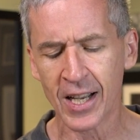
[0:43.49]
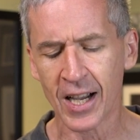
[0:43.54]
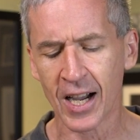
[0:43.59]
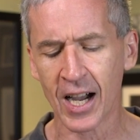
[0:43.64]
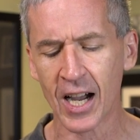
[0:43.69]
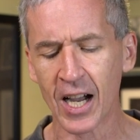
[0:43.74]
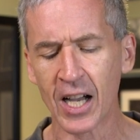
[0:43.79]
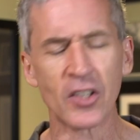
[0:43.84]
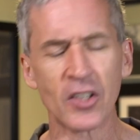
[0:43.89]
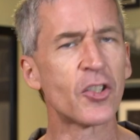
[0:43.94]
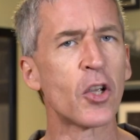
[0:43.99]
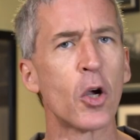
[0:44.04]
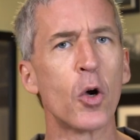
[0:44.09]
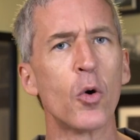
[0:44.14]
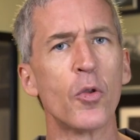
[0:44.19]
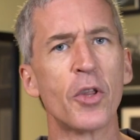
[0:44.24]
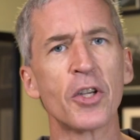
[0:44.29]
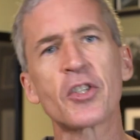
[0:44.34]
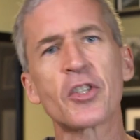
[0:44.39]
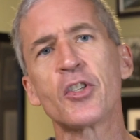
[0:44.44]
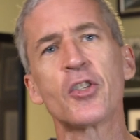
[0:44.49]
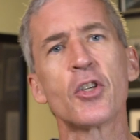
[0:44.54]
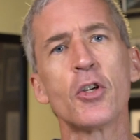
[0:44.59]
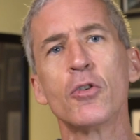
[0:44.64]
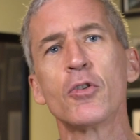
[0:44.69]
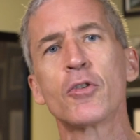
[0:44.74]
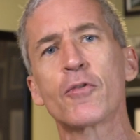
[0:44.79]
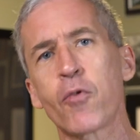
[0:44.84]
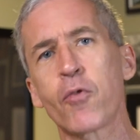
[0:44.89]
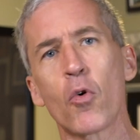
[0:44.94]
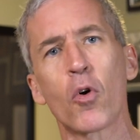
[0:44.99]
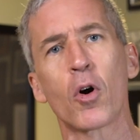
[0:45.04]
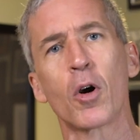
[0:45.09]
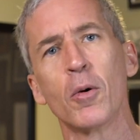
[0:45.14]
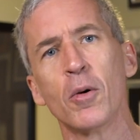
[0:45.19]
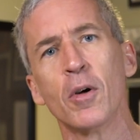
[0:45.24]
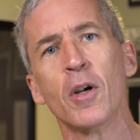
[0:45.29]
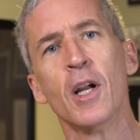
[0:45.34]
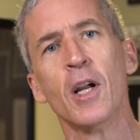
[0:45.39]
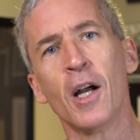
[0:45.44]
Uh, so this is used
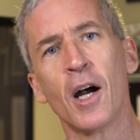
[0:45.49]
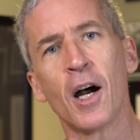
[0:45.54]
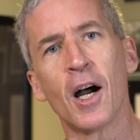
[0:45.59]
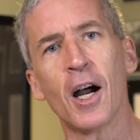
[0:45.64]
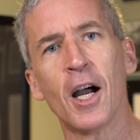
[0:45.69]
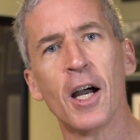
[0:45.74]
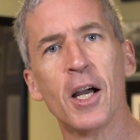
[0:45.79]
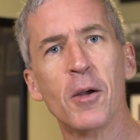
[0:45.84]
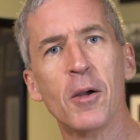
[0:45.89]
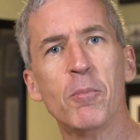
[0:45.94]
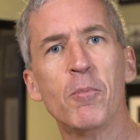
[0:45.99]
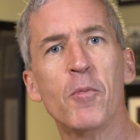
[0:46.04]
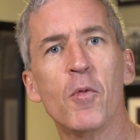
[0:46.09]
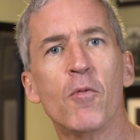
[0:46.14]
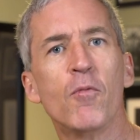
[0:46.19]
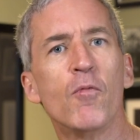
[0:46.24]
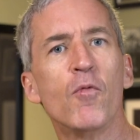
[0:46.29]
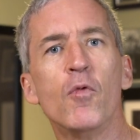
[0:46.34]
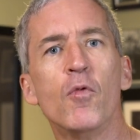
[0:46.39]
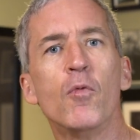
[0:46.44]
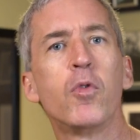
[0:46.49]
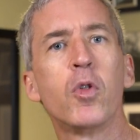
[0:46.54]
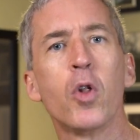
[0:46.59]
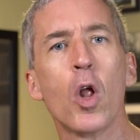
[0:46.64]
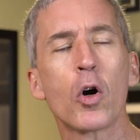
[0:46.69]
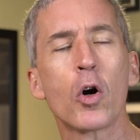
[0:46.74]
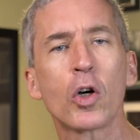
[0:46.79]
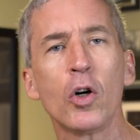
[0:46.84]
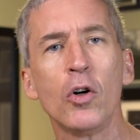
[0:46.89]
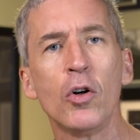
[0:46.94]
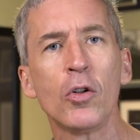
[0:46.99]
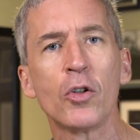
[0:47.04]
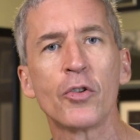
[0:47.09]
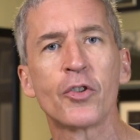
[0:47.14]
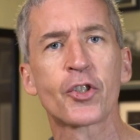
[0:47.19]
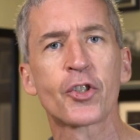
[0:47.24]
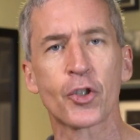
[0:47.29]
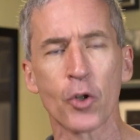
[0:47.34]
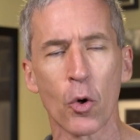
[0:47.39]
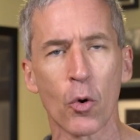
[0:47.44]
for uh, local
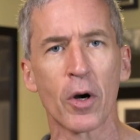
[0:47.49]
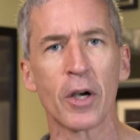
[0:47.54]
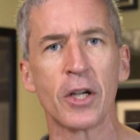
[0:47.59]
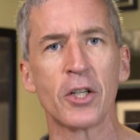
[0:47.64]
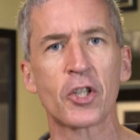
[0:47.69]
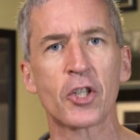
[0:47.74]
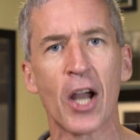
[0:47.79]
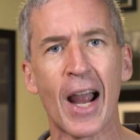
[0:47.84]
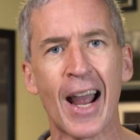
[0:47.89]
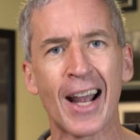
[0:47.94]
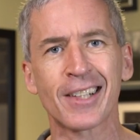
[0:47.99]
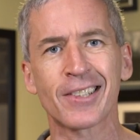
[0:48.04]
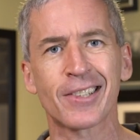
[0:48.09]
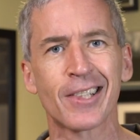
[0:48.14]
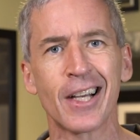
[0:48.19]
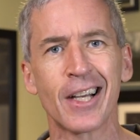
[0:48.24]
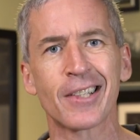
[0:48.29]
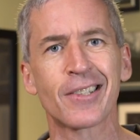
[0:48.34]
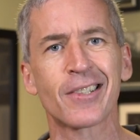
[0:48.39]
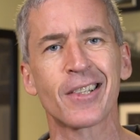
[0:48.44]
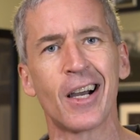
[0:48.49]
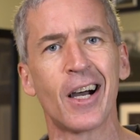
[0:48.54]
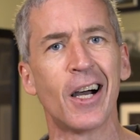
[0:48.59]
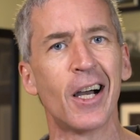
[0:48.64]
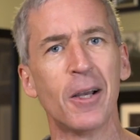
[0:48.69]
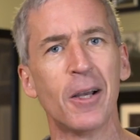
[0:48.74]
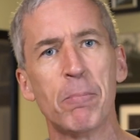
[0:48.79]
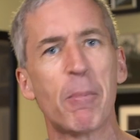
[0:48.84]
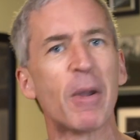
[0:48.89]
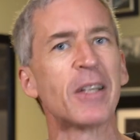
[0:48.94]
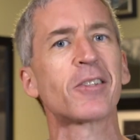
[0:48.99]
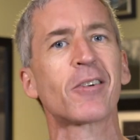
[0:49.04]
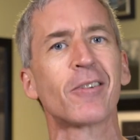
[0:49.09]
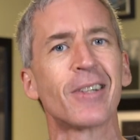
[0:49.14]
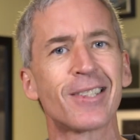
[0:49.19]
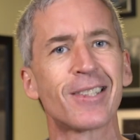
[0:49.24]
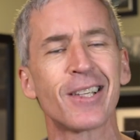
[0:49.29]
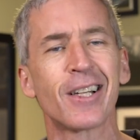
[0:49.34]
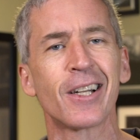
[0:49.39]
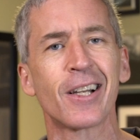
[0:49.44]
storage access, uh,
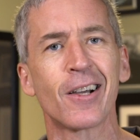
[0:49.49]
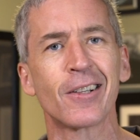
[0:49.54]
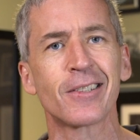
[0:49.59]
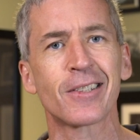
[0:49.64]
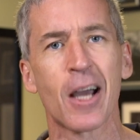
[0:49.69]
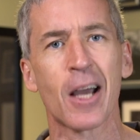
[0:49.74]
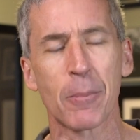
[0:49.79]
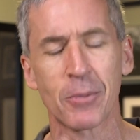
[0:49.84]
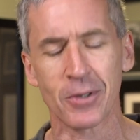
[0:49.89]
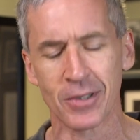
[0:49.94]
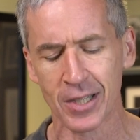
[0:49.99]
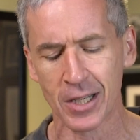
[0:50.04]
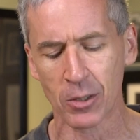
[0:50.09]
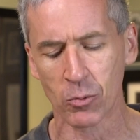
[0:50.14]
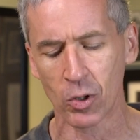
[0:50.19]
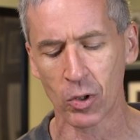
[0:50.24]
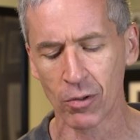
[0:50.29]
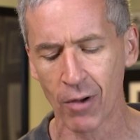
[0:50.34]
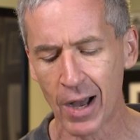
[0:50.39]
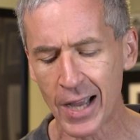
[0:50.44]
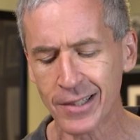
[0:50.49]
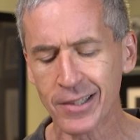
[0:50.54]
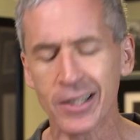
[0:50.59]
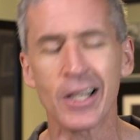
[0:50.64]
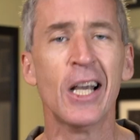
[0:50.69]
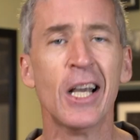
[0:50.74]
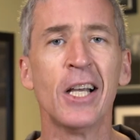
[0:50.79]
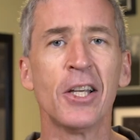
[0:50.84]
basically sitting on top of SQLite.